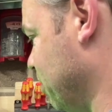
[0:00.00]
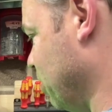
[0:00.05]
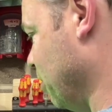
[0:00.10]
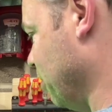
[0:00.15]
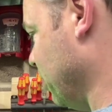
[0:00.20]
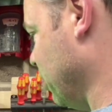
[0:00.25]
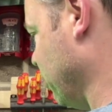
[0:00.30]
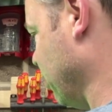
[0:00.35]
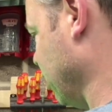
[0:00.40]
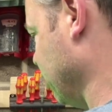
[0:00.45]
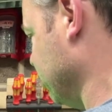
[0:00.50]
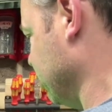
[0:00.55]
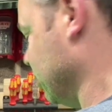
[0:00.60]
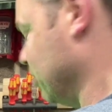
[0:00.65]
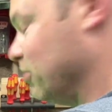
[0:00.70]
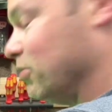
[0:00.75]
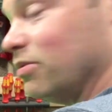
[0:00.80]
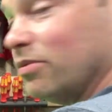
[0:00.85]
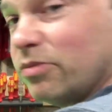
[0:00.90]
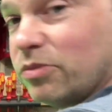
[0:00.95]
pumped around.
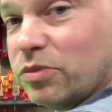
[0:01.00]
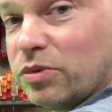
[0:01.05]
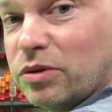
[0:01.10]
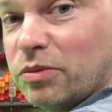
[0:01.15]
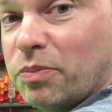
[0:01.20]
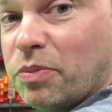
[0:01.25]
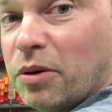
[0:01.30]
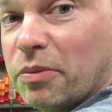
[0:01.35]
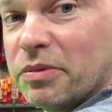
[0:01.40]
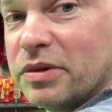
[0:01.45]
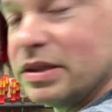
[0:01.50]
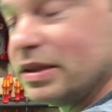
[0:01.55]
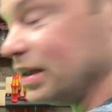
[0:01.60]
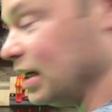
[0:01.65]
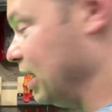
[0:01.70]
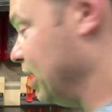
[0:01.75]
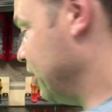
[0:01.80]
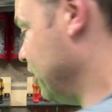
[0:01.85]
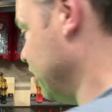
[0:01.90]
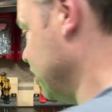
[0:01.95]
We'll pop the
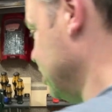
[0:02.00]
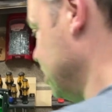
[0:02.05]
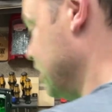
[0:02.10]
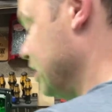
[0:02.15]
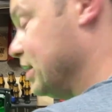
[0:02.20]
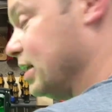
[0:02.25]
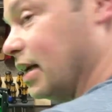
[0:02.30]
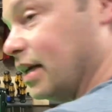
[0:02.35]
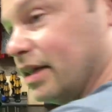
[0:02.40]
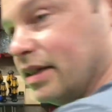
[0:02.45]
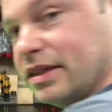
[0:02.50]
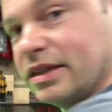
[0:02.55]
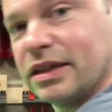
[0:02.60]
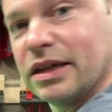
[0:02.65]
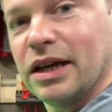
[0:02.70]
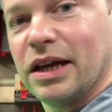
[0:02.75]
side on in a second,